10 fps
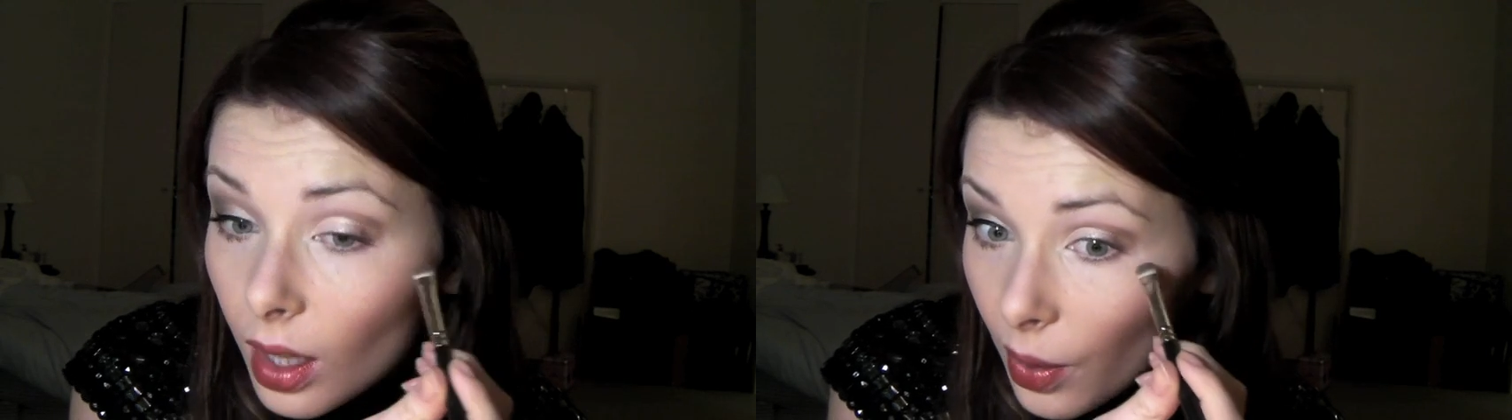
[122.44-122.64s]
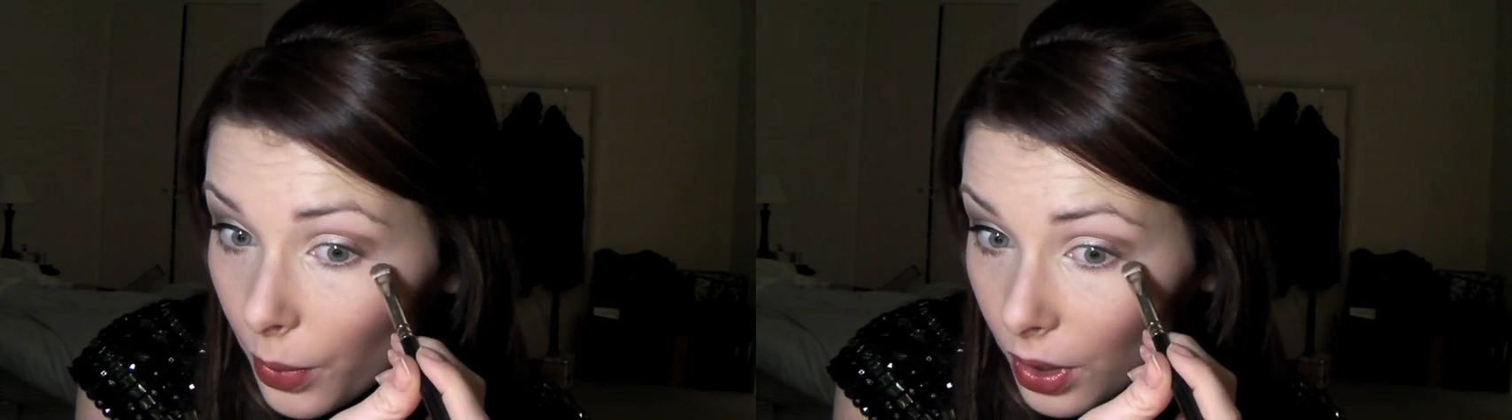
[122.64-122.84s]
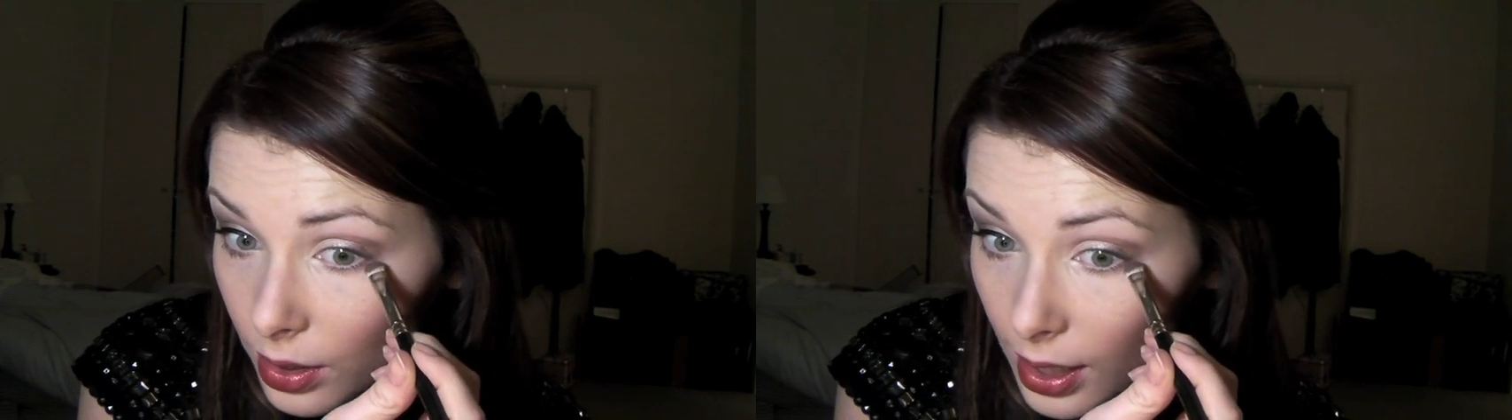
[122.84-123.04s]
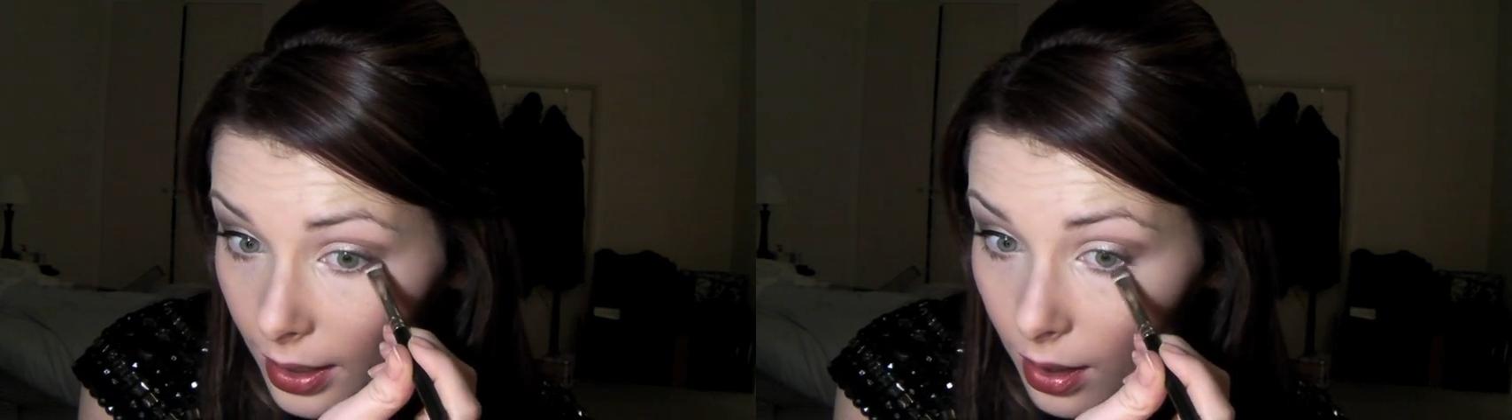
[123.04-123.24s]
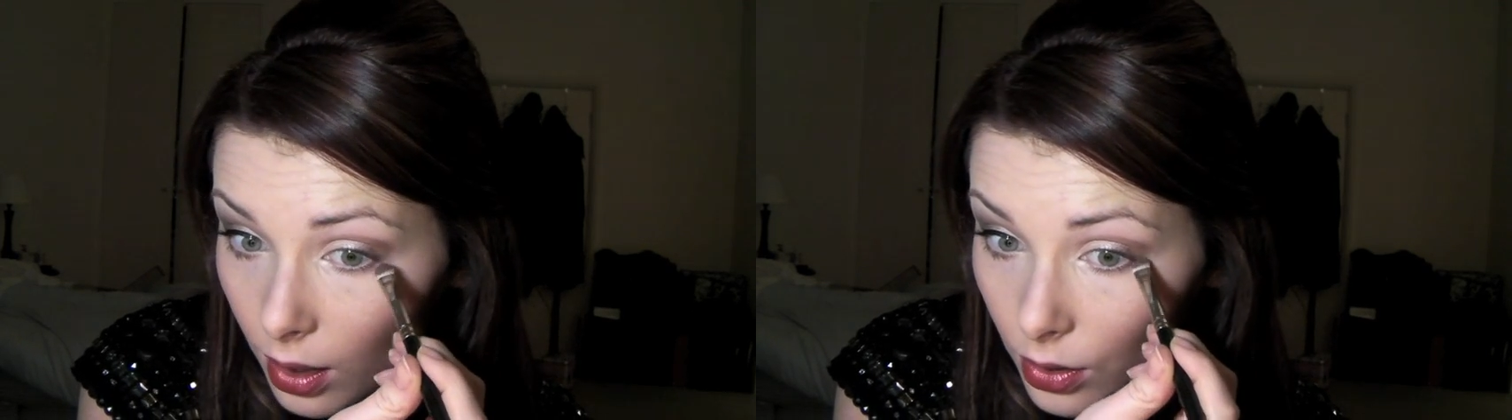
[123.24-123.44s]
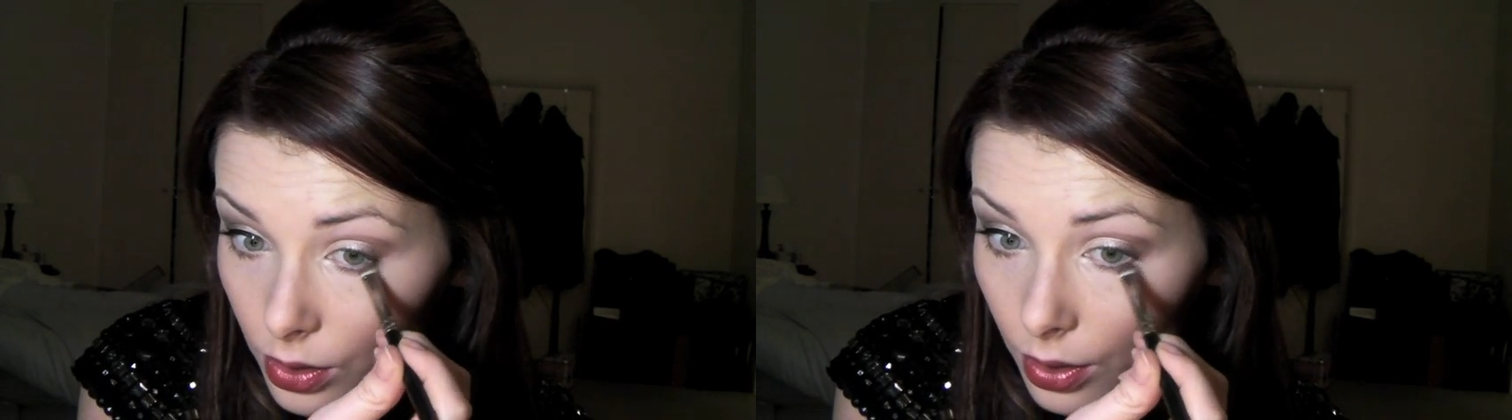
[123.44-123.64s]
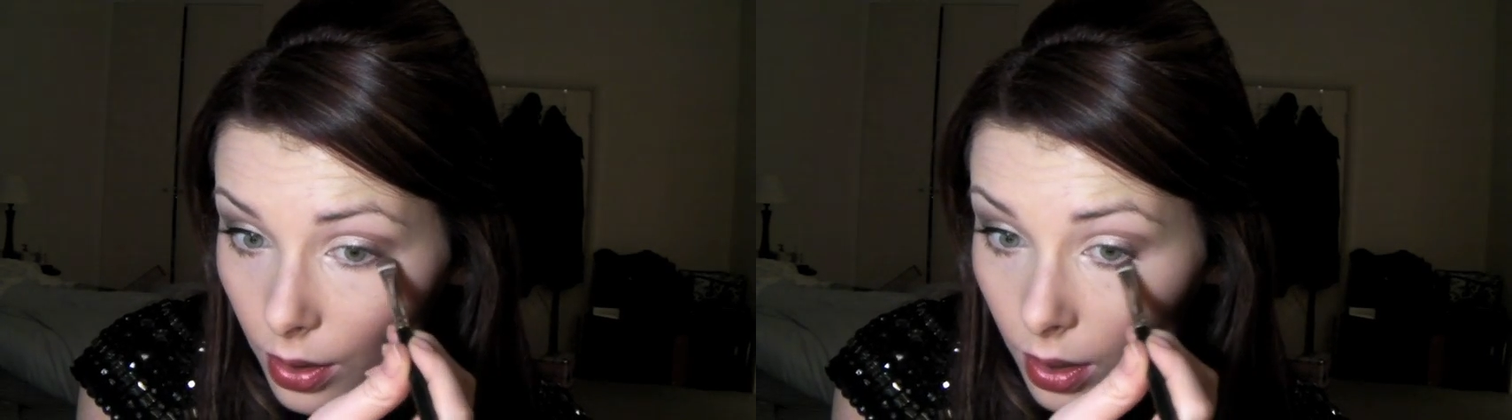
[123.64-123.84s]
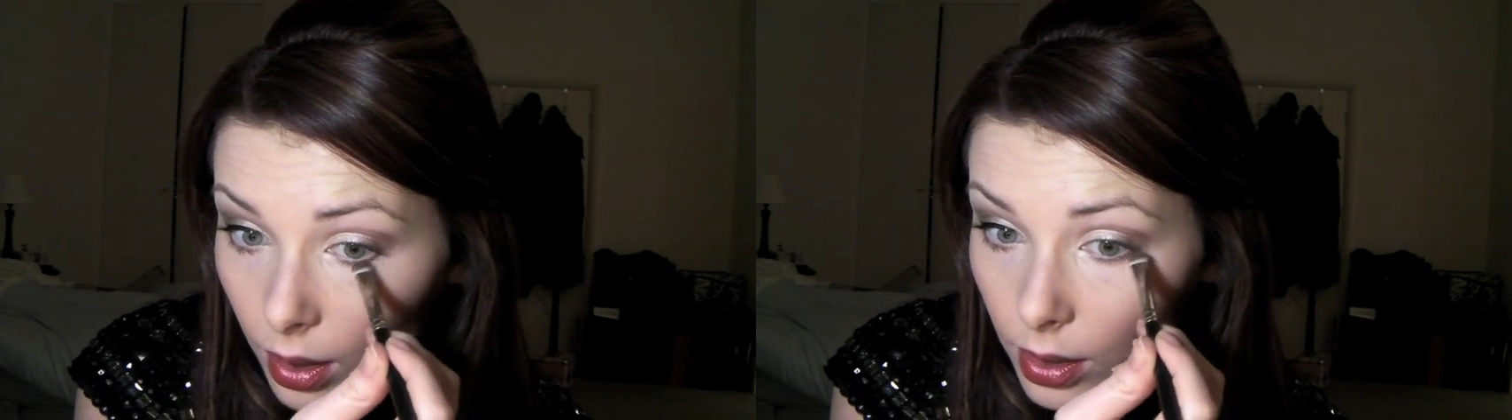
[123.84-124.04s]
And we're going to take that under the
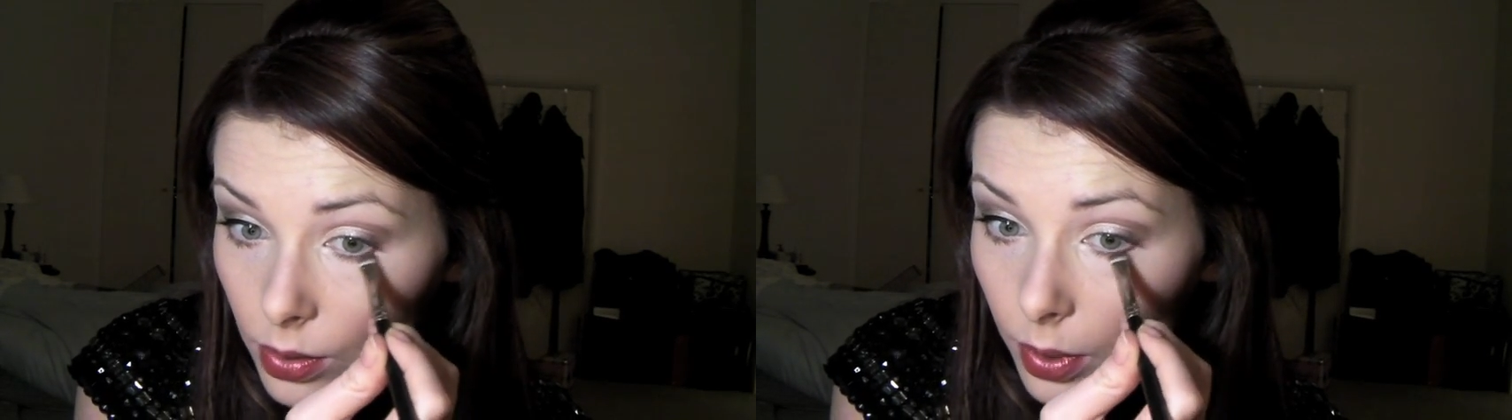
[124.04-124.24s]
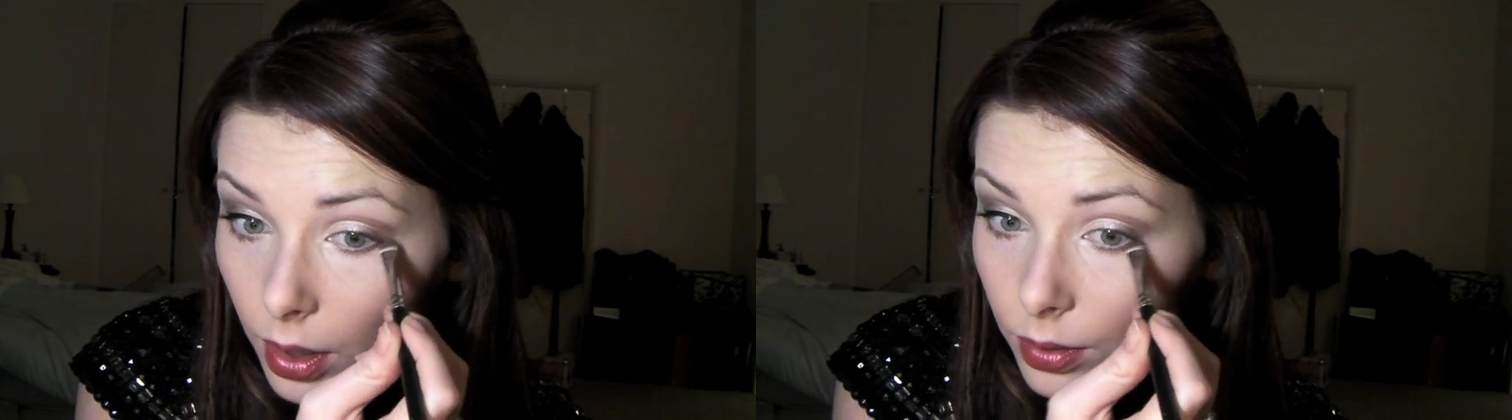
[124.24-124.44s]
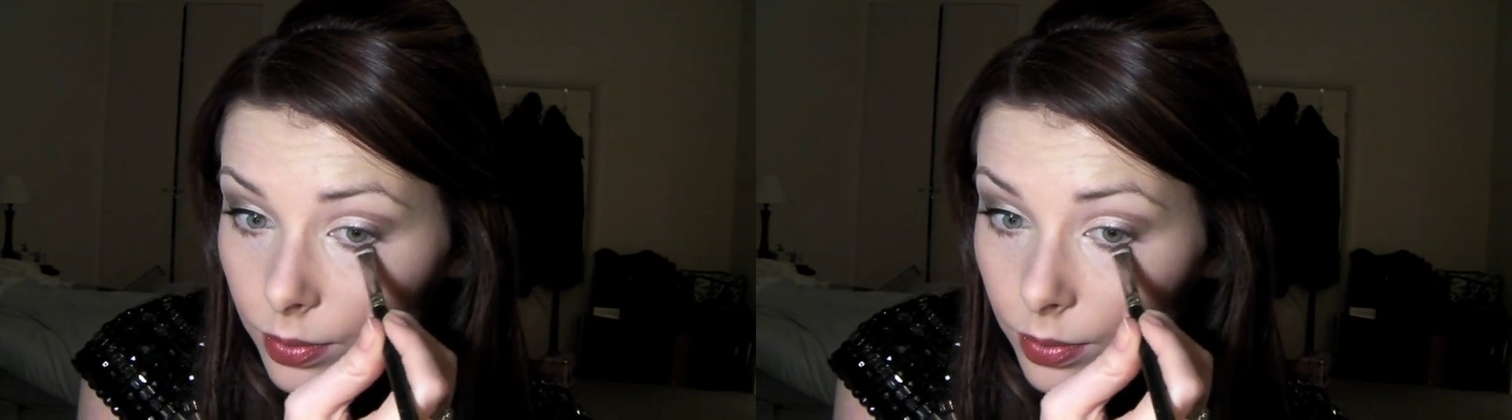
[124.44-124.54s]
eye as well.